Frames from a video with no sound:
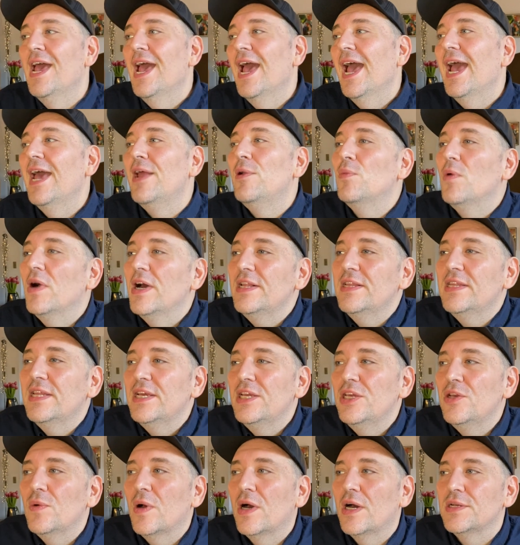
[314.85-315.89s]
And one
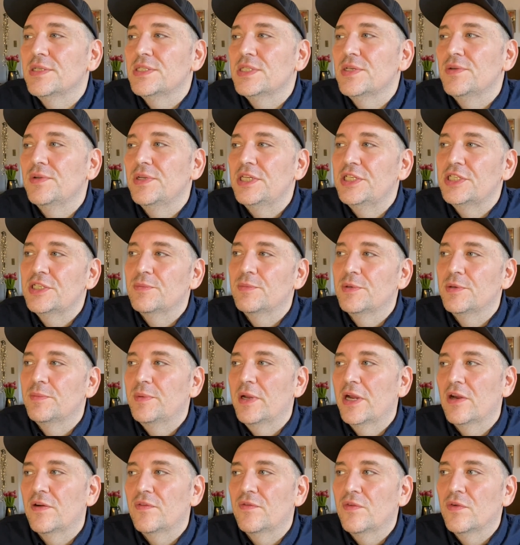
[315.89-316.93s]
thing you also need to
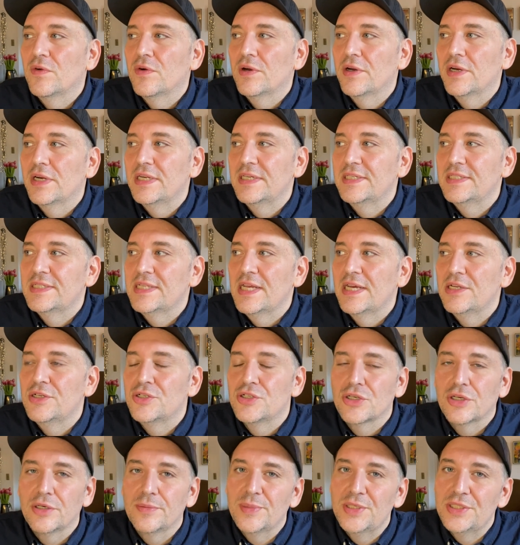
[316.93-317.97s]
prepare for is that
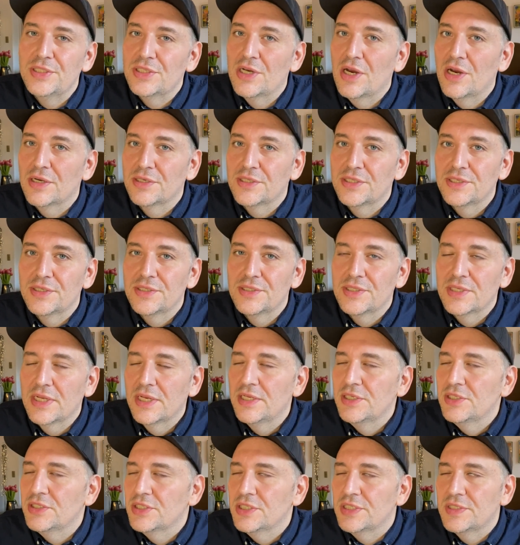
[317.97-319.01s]
German doctors
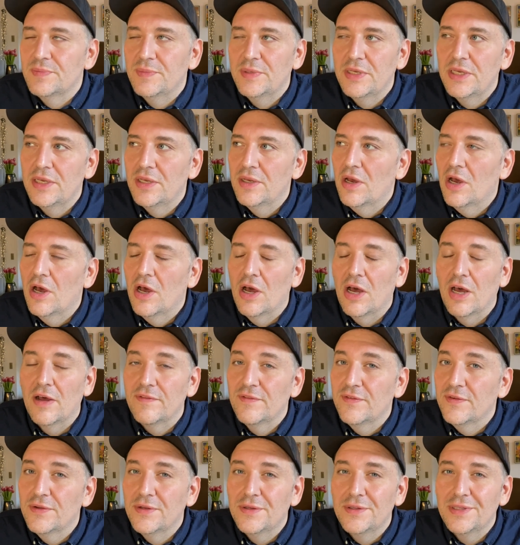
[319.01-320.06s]
can just be
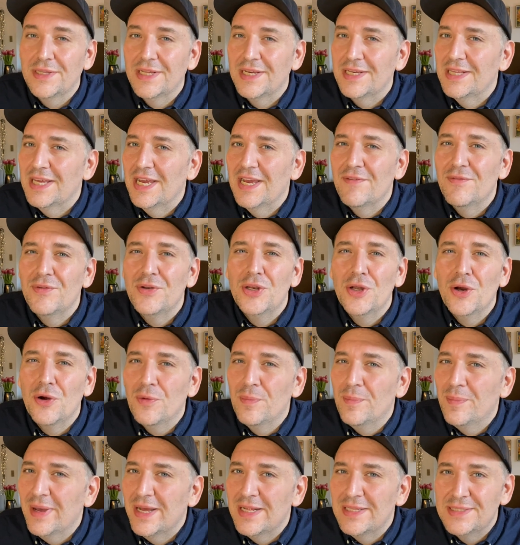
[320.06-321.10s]
awful. Like, they have no
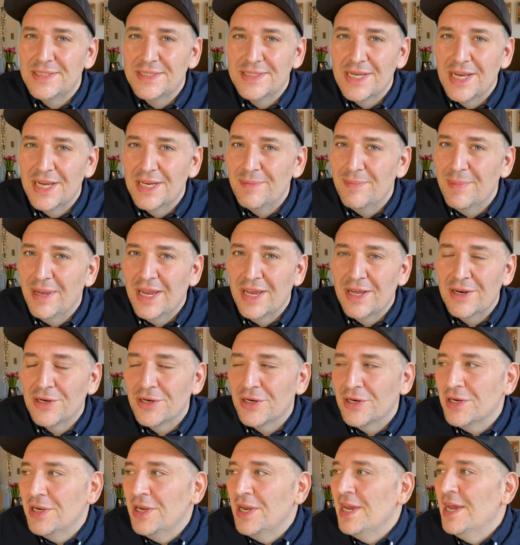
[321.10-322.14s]
bedside
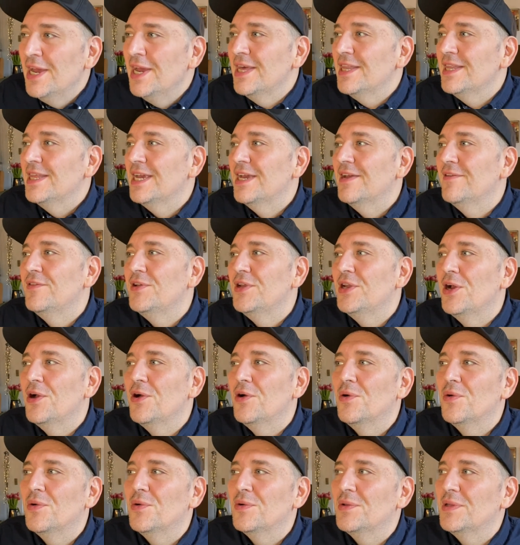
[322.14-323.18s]
manner. They have
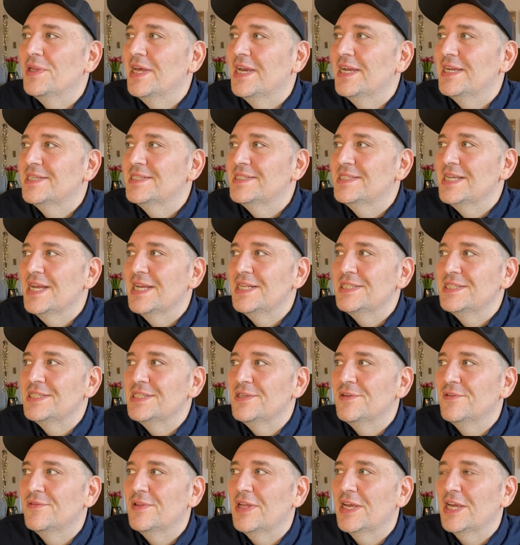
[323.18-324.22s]
no, like, sense
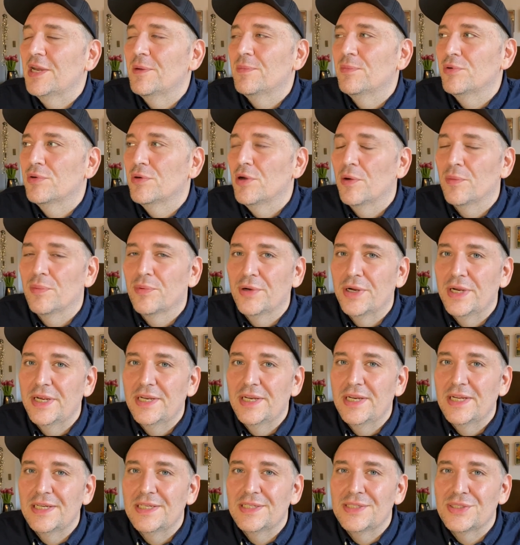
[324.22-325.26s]
of, like,
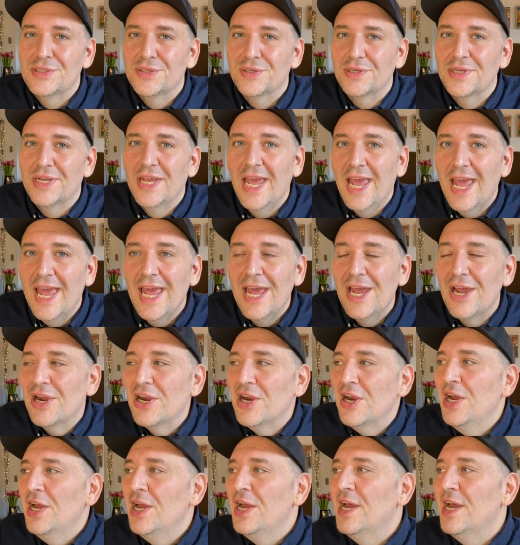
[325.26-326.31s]
appropriateness or care.